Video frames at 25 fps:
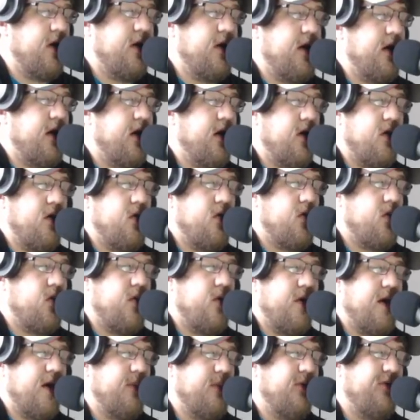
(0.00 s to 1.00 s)
an
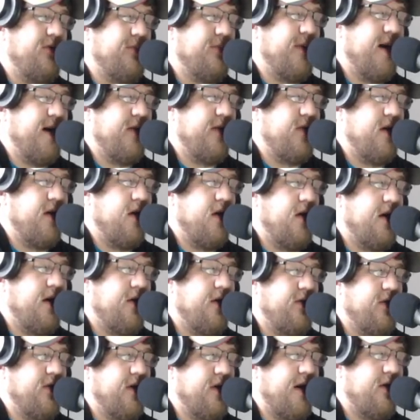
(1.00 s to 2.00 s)
incredible spot there.
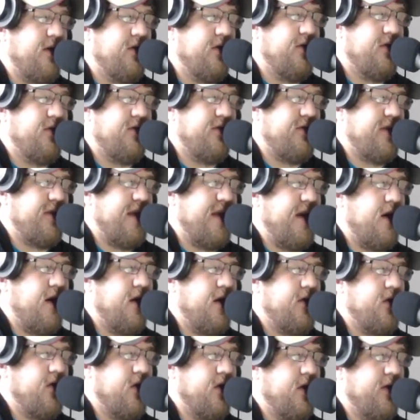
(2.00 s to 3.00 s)
Honestly, I would just
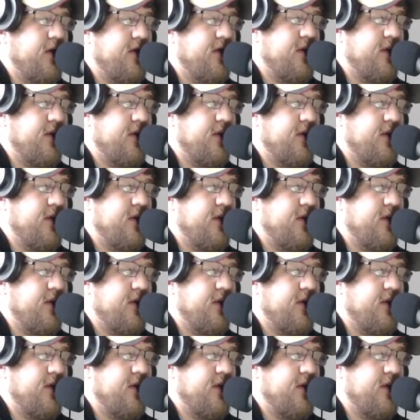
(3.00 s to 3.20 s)
target some